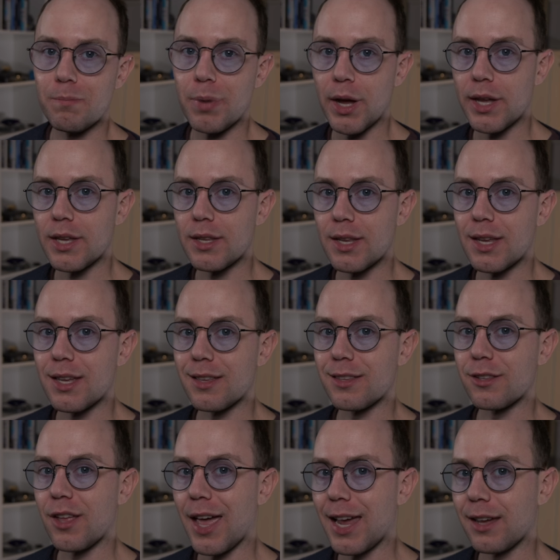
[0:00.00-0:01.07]
byte in
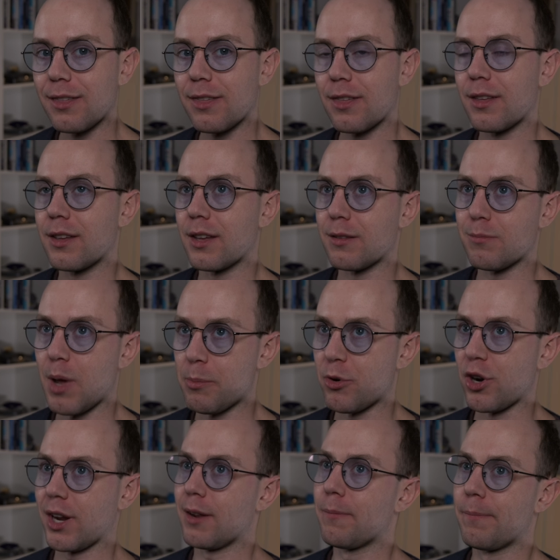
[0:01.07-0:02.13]
length in
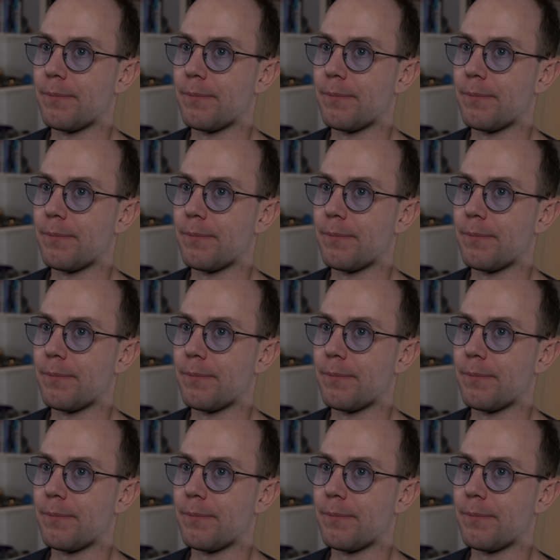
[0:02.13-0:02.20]
memory.